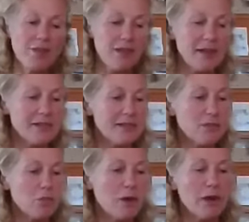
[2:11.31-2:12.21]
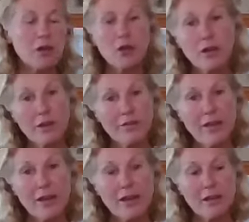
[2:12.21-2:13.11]
That's where you're going to
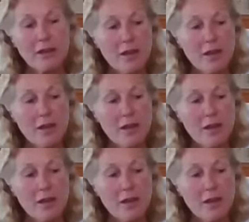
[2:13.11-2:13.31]
find